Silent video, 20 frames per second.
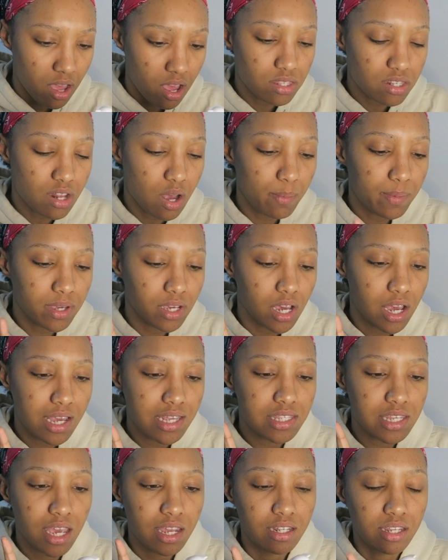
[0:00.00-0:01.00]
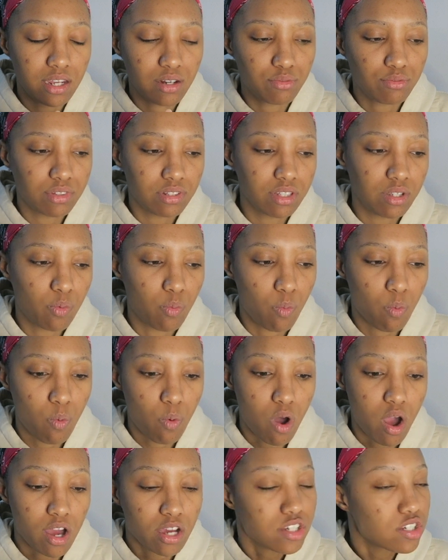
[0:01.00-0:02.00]
So now, because I didn't really
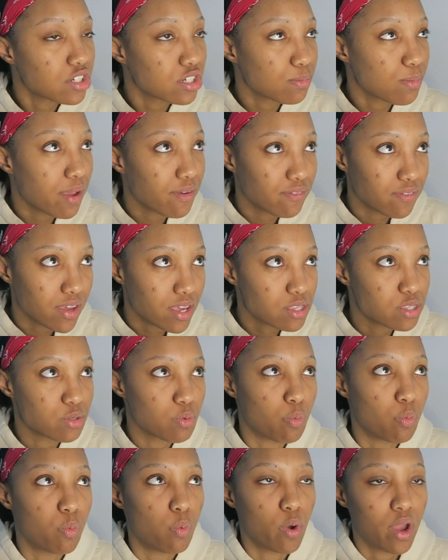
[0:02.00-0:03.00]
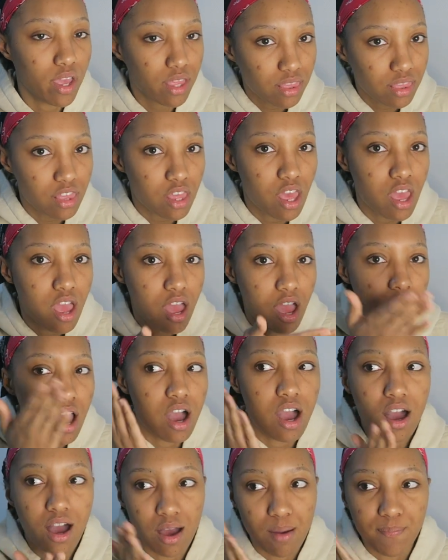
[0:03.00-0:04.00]
wash my face with
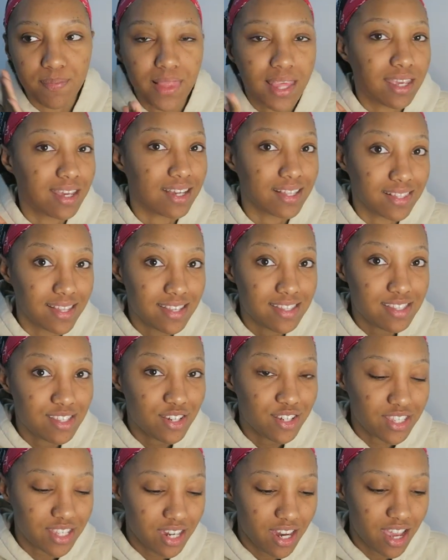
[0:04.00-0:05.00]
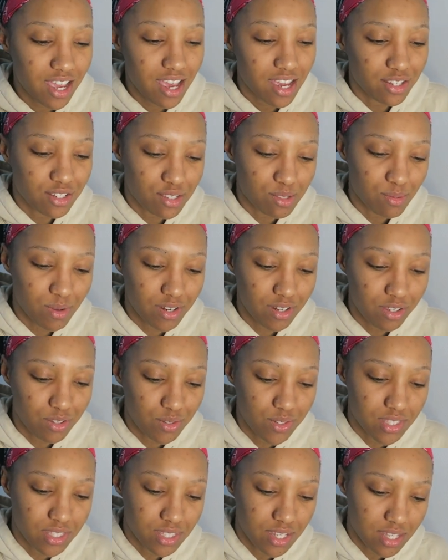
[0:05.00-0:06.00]
um like a cleanser today, I just want to
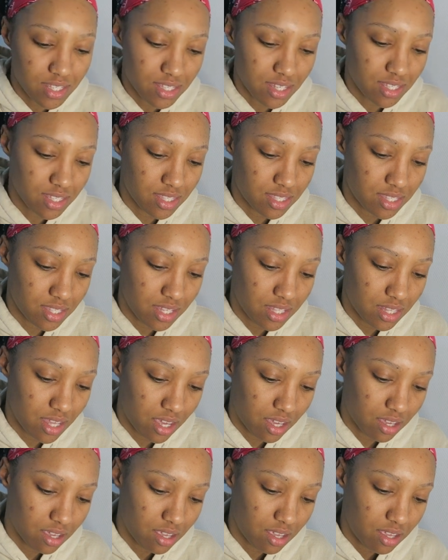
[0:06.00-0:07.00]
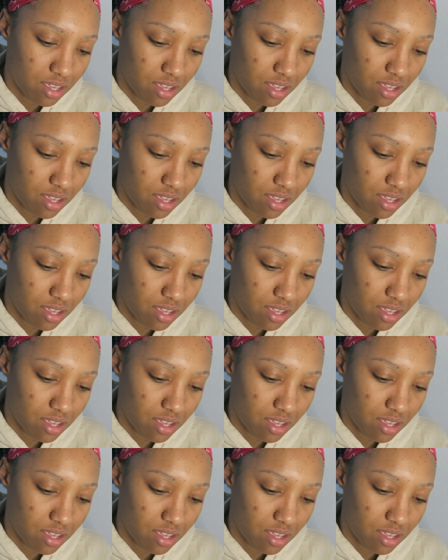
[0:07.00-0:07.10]
use this and see like